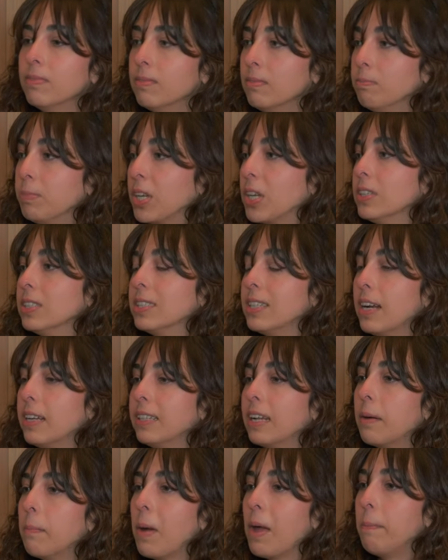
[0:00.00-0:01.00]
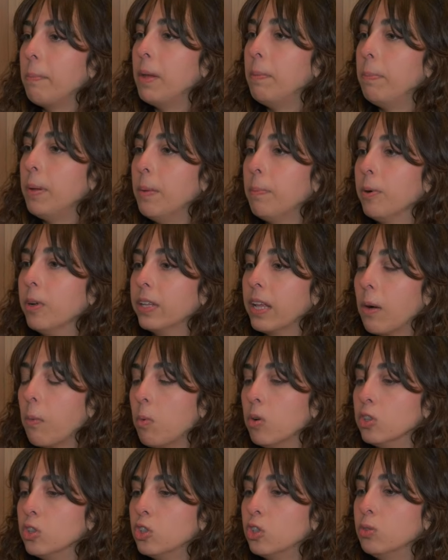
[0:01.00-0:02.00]
because there, there, might be people that
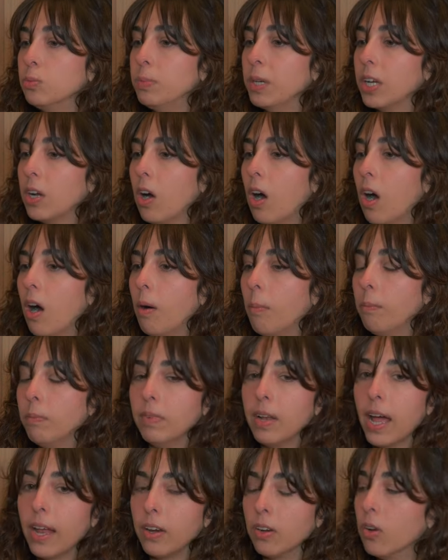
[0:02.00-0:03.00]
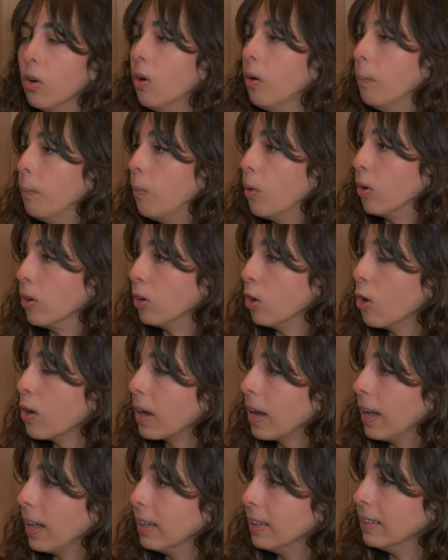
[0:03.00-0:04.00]
wants to become i don't know more
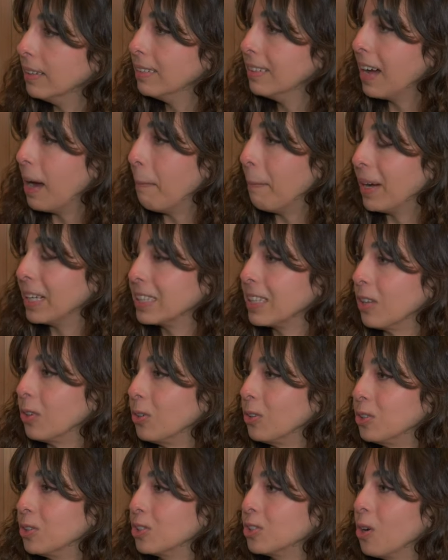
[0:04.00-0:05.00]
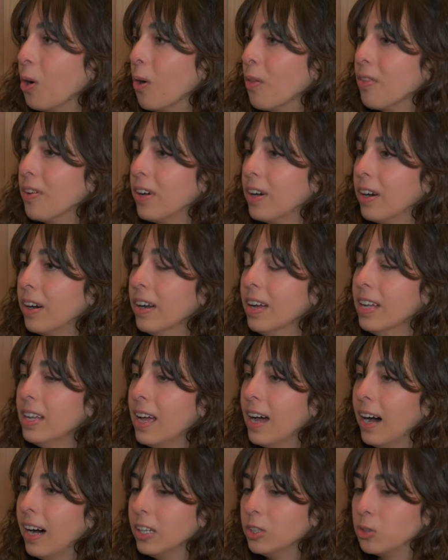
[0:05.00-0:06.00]
local ambassadors other
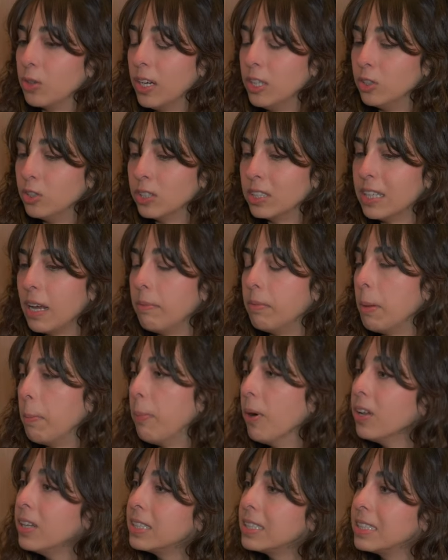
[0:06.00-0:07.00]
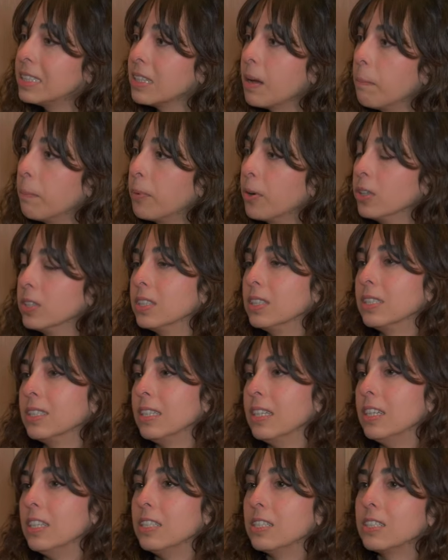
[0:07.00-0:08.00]
uh, trying to save the policies and
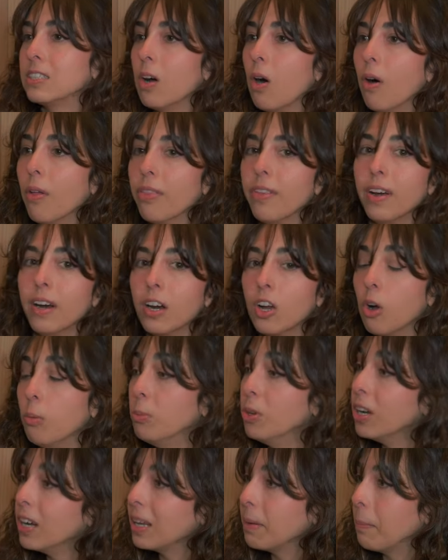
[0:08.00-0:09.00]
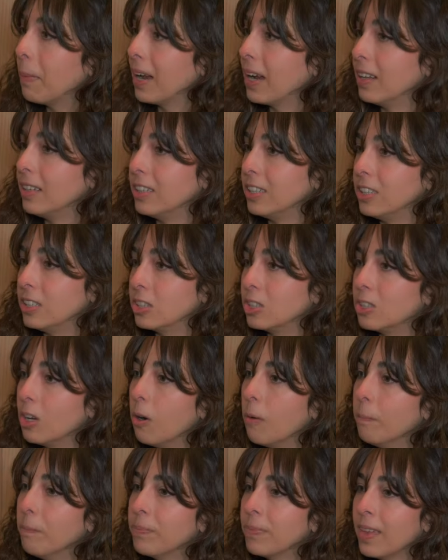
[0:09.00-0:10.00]
processes other community managers
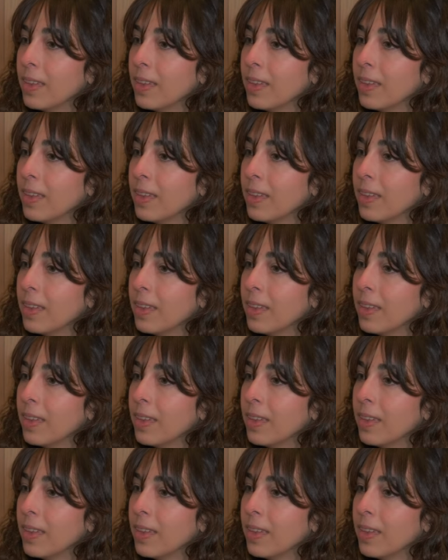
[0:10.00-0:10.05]
so